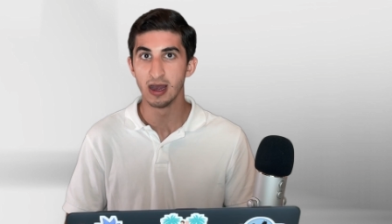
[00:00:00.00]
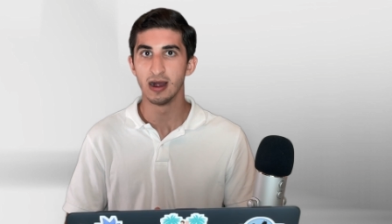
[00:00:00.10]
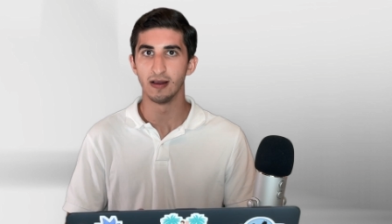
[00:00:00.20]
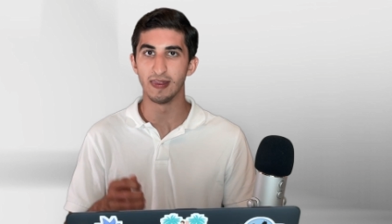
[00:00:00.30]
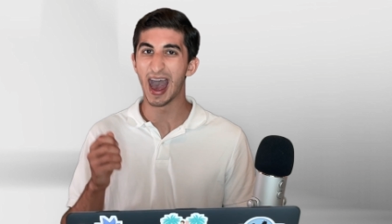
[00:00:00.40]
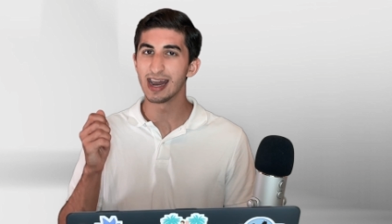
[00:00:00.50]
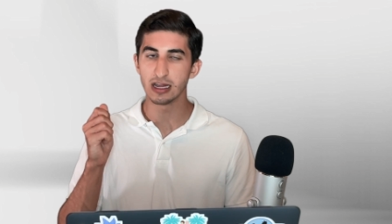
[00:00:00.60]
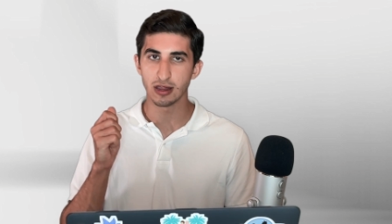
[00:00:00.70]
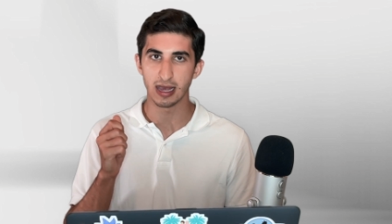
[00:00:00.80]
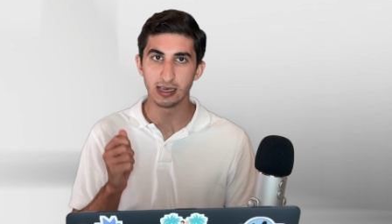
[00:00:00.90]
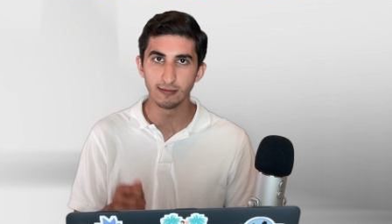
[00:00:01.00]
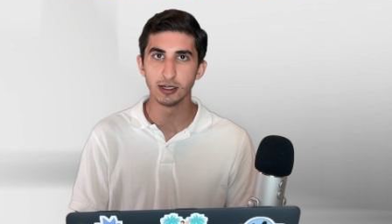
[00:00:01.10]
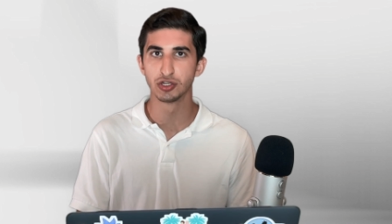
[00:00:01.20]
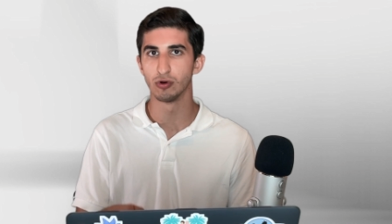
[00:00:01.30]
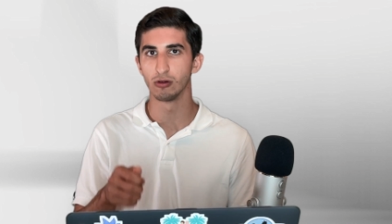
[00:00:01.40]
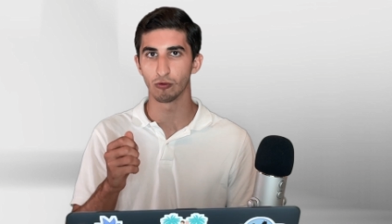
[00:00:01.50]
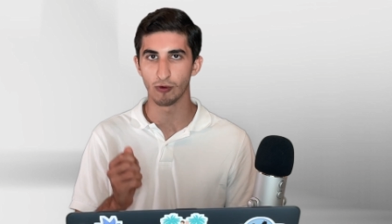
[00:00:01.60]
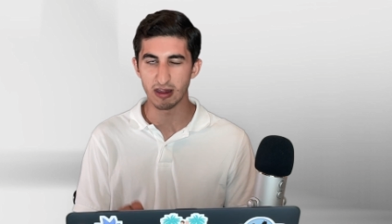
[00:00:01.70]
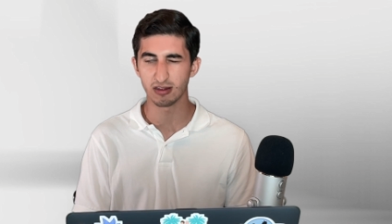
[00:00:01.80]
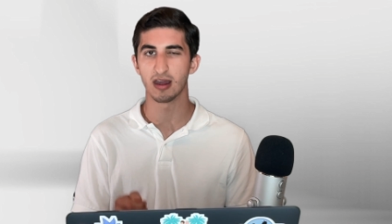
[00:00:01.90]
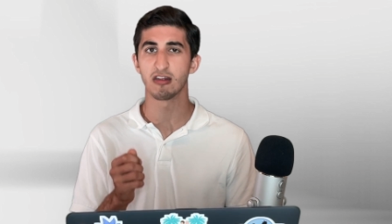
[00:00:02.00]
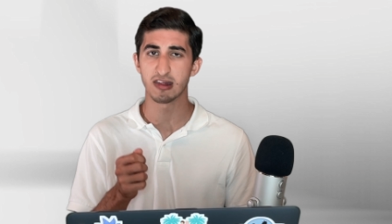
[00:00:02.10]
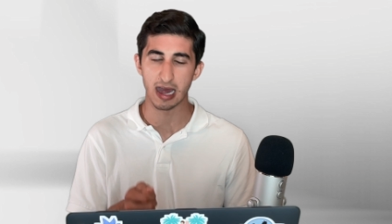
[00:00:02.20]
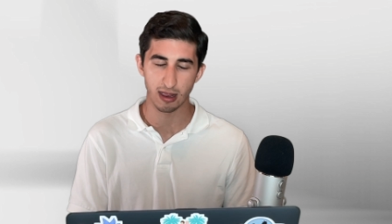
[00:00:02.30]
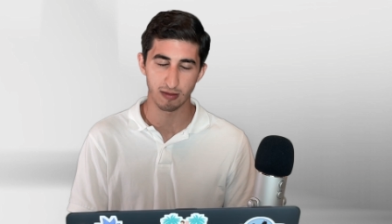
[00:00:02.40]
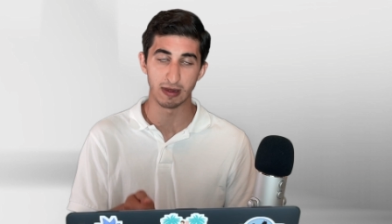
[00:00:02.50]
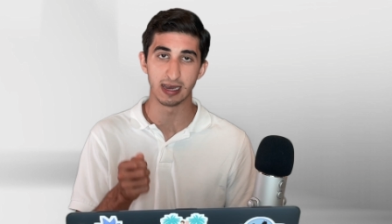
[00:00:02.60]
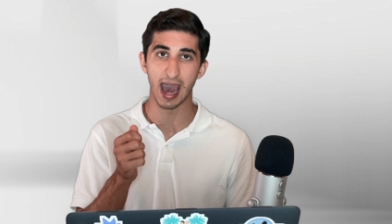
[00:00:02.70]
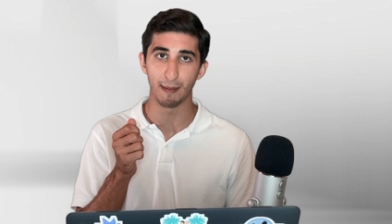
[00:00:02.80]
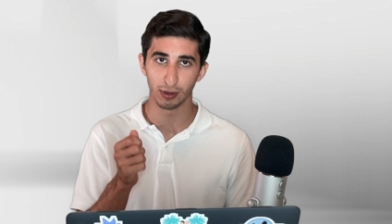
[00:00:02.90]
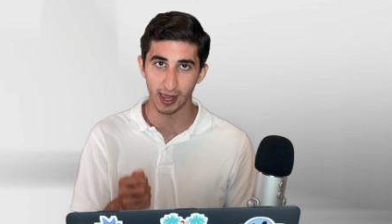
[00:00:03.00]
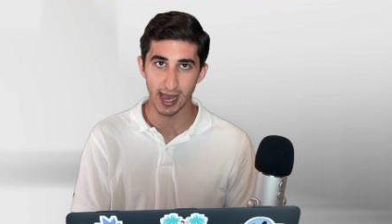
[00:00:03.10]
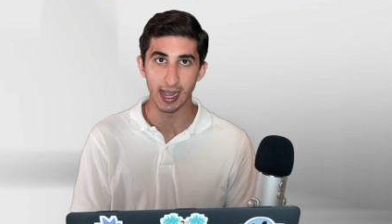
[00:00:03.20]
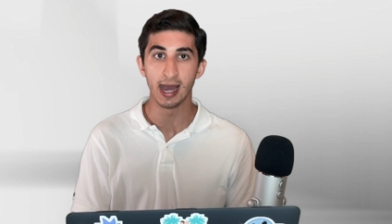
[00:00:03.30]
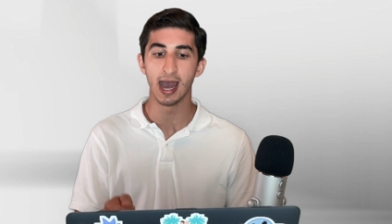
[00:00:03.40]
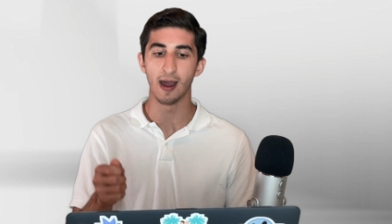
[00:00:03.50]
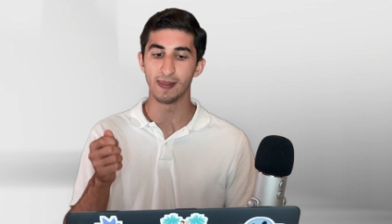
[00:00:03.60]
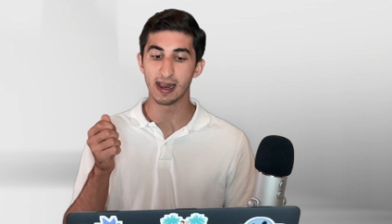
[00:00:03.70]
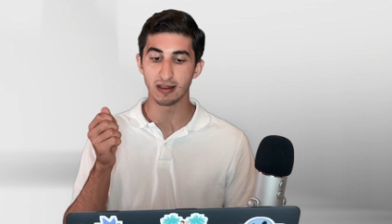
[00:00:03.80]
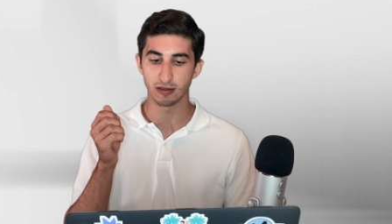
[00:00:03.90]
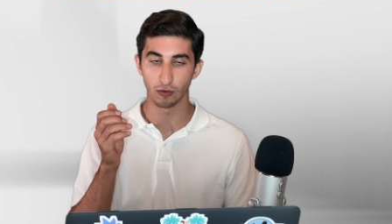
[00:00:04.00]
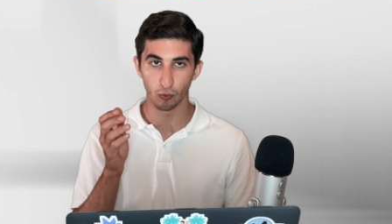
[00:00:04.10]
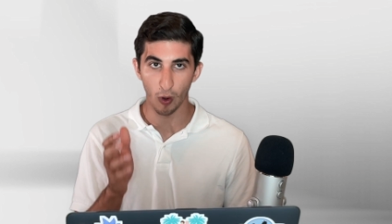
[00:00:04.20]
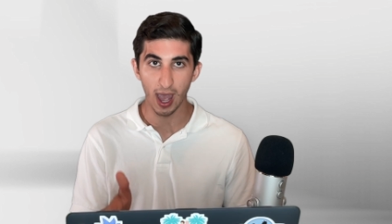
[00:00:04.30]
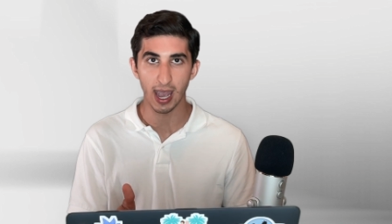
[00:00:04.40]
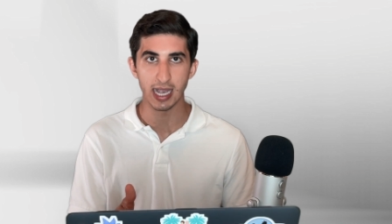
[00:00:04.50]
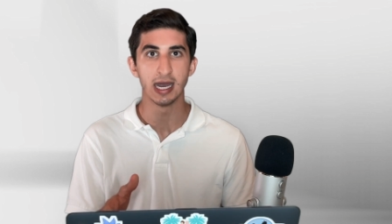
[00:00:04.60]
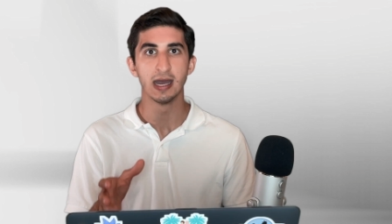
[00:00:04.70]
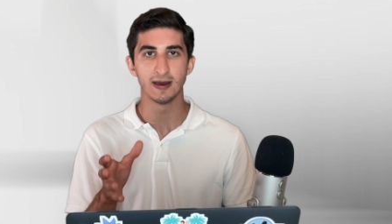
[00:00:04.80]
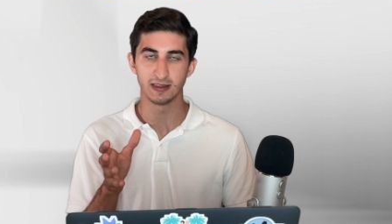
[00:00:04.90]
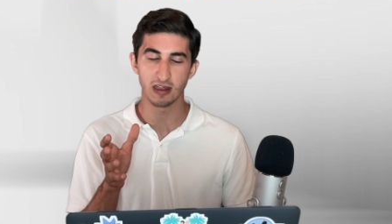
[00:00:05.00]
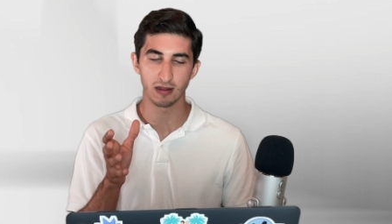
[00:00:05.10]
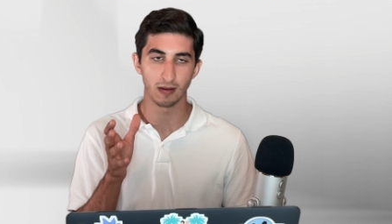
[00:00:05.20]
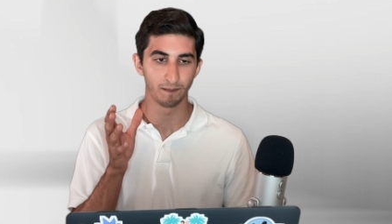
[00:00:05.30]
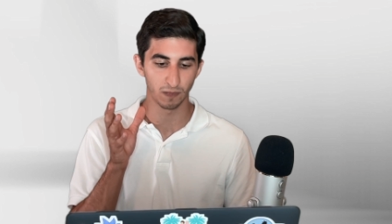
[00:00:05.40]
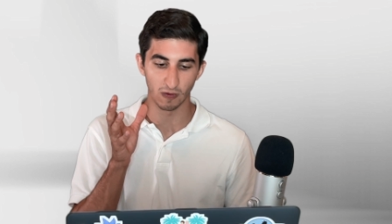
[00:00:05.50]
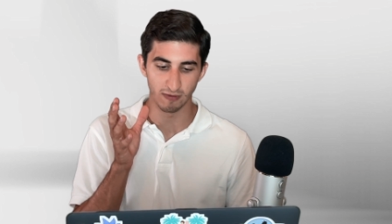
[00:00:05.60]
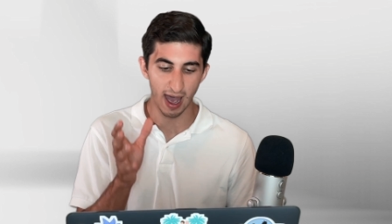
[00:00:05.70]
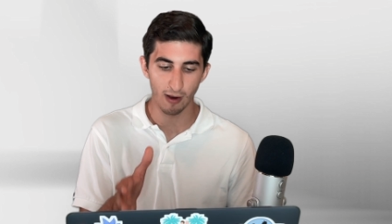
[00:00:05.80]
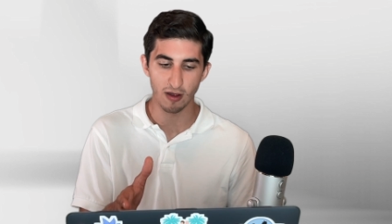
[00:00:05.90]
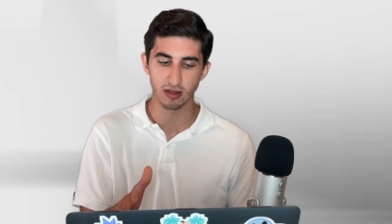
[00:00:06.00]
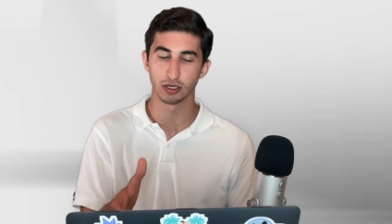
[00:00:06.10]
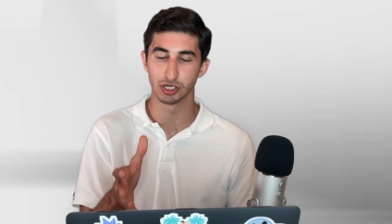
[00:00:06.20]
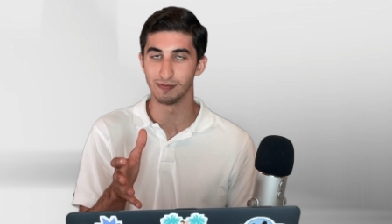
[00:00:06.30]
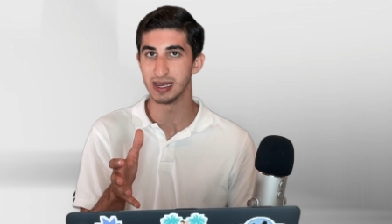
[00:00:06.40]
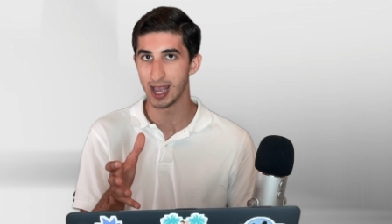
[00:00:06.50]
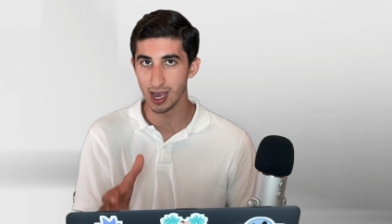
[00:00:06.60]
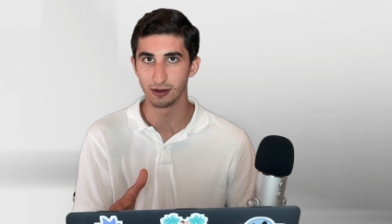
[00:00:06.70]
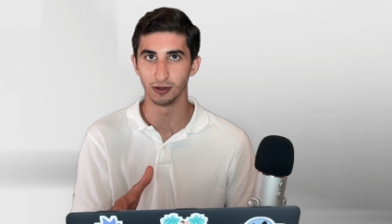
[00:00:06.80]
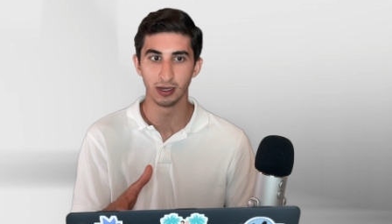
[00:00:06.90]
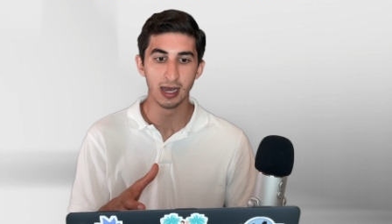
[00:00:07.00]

That is individual risk assessment at play. And that is the way that this virus should be handled.